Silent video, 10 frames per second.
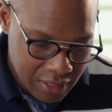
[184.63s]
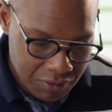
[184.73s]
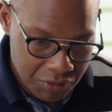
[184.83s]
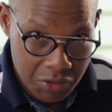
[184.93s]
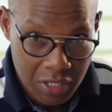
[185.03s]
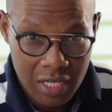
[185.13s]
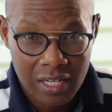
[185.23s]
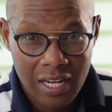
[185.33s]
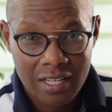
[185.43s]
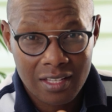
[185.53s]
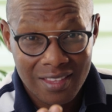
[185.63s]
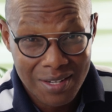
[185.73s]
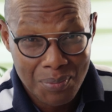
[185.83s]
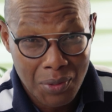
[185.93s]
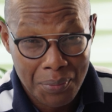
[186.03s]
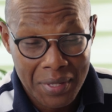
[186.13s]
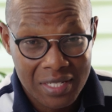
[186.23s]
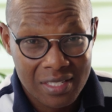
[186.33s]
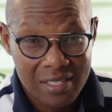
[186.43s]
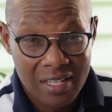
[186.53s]
If you get like 3
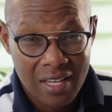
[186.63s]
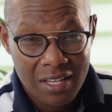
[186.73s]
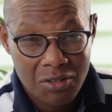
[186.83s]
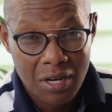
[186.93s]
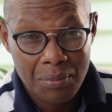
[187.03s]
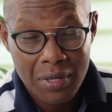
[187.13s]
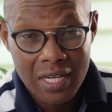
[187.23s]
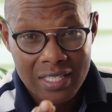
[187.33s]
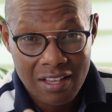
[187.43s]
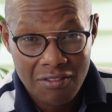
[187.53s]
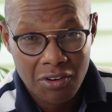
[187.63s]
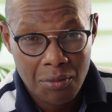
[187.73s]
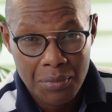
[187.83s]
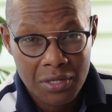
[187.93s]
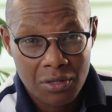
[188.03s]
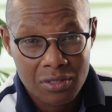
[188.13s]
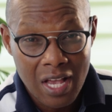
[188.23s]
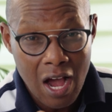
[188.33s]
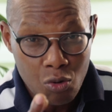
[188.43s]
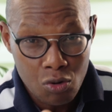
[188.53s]
properties, you can make several millions.
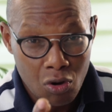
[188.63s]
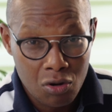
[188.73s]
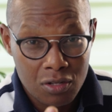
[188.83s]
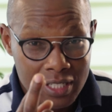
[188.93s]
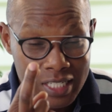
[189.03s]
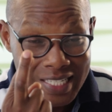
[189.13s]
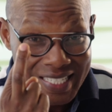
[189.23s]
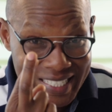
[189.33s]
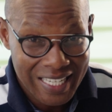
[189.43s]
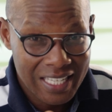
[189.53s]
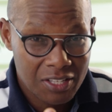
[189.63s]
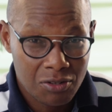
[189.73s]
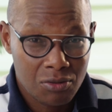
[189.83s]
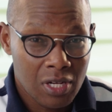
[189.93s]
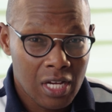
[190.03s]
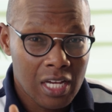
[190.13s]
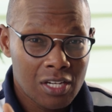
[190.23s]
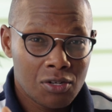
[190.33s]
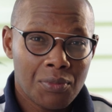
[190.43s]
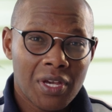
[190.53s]
How long will it take you
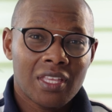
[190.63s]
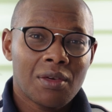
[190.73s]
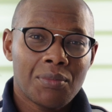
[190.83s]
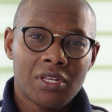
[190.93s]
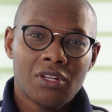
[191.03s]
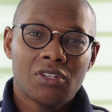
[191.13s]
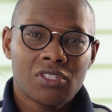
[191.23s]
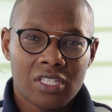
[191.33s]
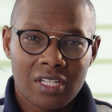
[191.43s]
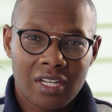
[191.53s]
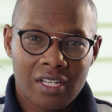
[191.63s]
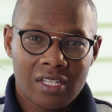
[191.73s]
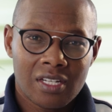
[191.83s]
to make the millions in rent?